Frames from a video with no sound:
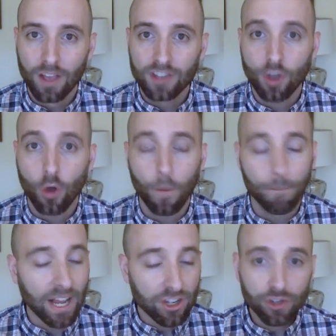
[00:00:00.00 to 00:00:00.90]
So
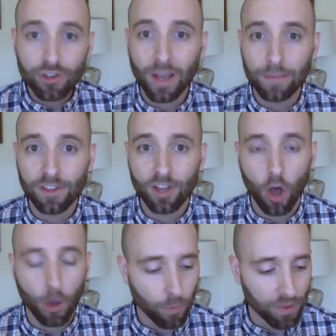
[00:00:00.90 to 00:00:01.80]
make sure you come to the
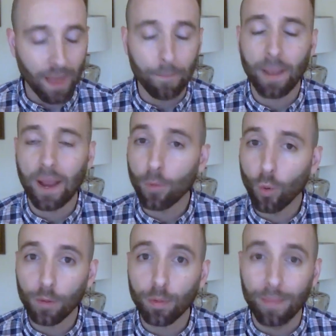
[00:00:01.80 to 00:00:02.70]
call with that
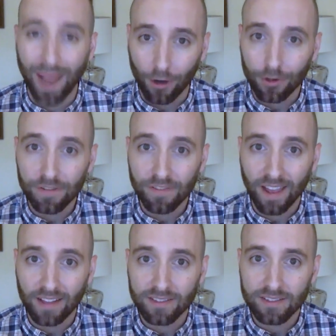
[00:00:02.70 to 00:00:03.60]
paperwork prepared in
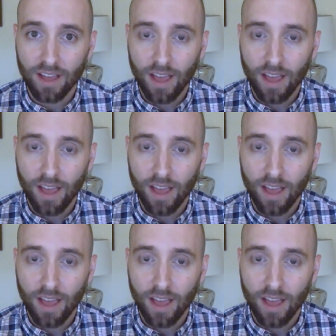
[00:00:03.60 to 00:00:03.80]
advance,